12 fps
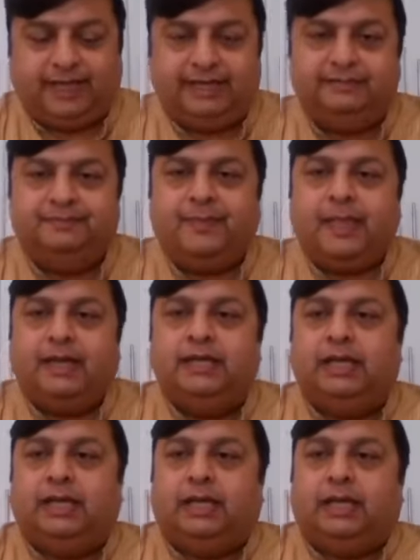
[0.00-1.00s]
Fine.
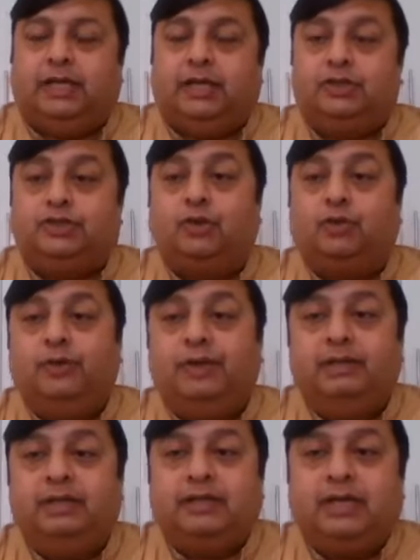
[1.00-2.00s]
So
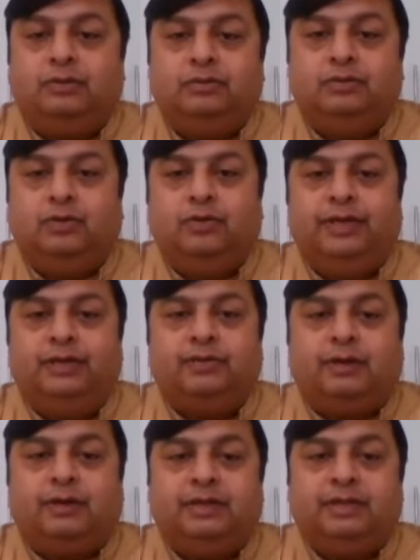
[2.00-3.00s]
we will now go
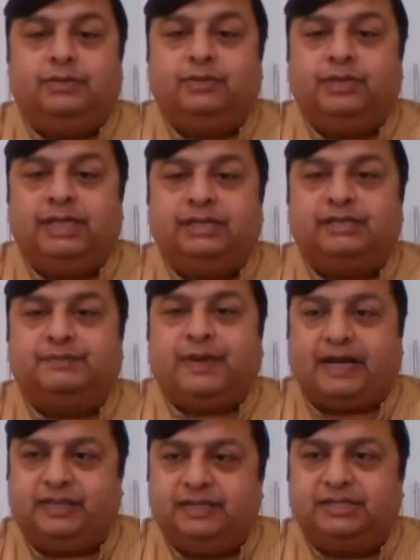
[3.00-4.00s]
into our today's
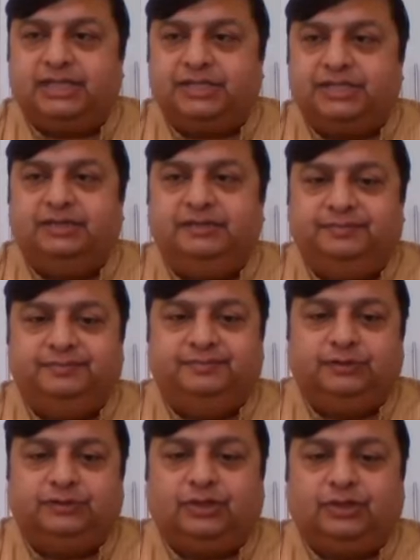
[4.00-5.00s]
practice session.
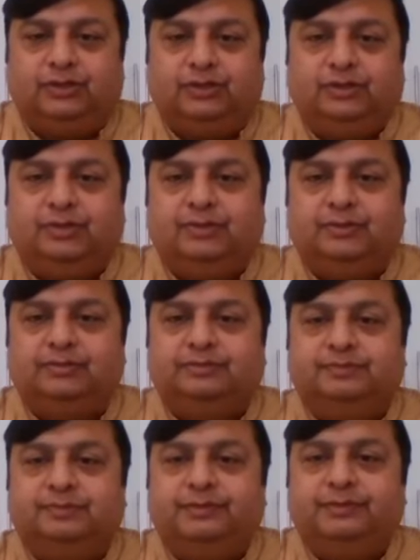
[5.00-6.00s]

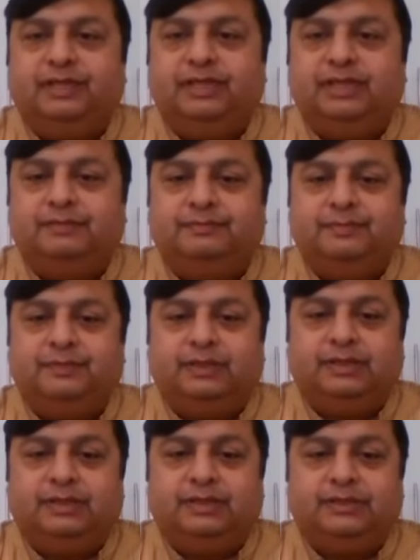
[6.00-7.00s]
So we'll
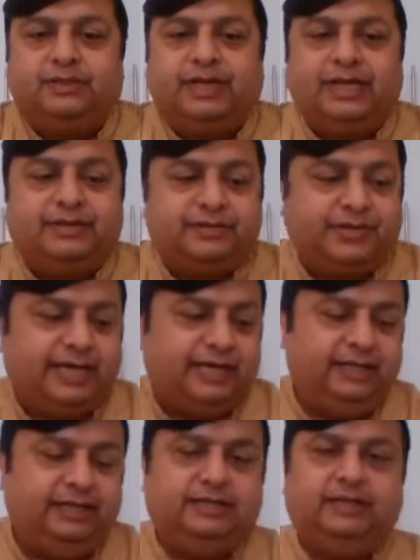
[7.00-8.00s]
so get
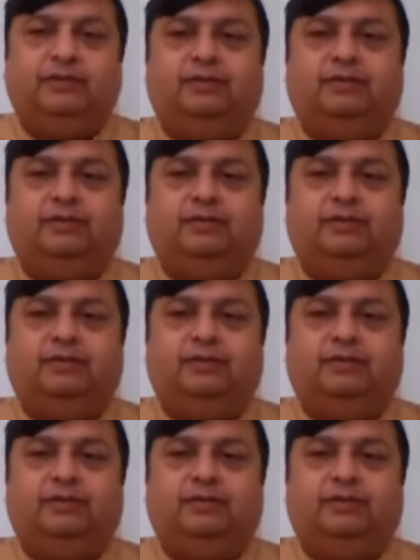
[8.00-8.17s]
ready.